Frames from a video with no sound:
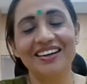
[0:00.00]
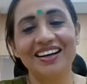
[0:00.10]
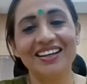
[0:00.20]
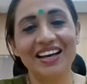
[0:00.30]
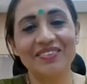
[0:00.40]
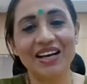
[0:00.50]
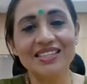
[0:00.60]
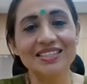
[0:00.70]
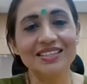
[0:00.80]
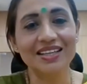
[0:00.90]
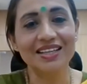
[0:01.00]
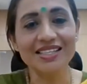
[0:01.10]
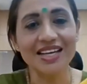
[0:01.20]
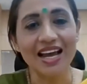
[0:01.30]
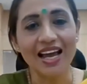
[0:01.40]
And I've answered
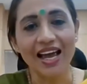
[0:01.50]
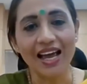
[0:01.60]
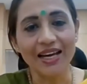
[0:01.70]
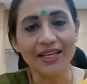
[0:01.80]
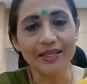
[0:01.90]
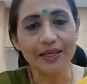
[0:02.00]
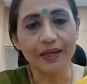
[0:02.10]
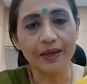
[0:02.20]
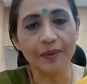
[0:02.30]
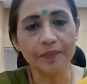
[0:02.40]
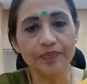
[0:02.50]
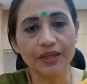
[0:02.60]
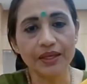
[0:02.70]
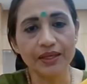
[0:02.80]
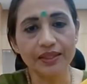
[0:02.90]
it. And
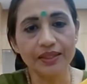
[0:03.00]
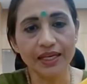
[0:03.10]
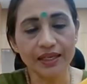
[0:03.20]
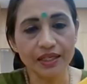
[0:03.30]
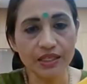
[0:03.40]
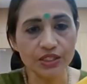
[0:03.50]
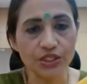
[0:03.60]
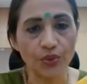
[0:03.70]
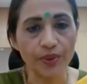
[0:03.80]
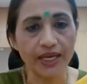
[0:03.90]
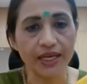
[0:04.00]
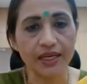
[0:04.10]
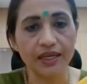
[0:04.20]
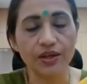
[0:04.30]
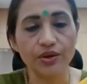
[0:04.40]
then
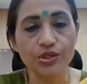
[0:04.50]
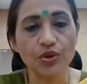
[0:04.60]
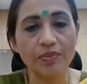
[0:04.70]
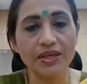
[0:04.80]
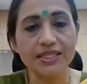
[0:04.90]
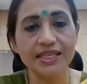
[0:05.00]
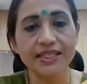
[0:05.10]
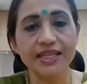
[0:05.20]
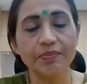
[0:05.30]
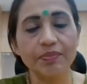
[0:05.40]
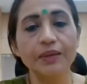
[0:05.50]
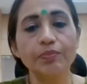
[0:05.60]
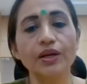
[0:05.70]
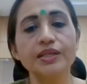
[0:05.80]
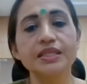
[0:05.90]
Sovik Goswami is saying that being a
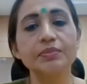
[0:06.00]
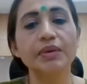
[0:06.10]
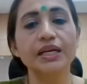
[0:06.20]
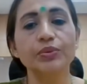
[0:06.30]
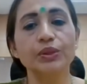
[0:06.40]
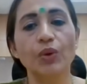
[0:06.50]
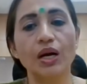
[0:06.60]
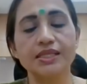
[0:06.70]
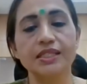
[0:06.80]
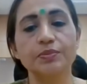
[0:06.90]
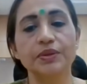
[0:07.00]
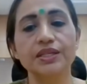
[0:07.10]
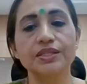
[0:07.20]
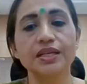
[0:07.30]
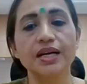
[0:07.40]
policymaker with vast
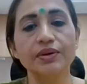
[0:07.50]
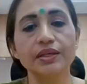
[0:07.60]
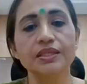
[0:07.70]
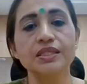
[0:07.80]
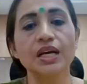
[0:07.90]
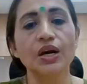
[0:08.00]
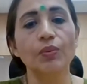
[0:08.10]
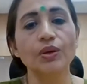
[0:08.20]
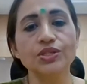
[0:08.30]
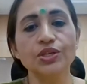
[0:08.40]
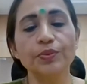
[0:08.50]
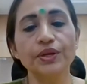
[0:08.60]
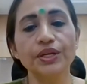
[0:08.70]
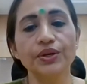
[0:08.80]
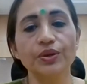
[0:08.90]
experience in governance, what's your
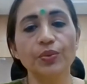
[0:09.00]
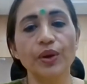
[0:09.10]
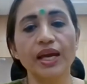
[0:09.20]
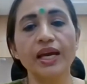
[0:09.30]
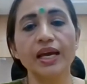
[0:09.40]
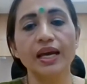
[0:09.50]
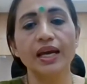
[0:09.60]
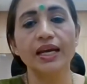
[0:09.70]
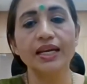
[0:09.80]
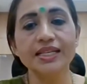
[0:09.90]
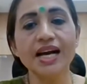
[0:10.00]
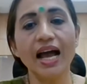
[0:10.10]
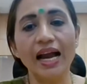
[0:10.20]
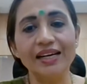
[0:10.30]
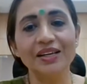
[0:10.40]
opinion on the way India
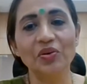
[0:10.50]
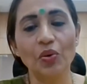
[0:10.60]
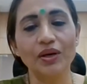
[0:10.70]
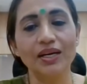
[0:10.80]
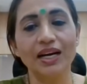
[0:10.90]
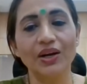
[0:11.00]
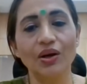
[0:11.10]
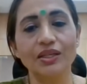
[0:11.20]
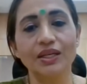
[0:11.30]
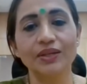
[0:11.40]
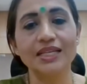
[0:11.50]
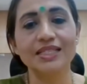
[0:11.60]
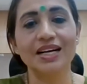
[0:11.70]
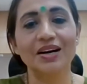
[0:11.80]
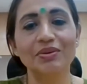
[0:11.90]
handled COVID and lockdown
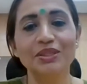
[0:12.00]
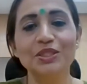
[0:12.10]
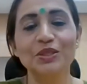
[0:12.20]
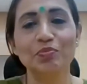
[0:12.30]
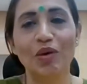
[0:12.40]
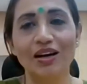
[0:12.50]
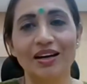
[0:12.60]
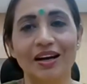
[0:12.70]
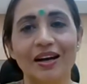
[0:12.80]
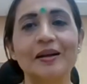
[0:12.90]
as a governance model?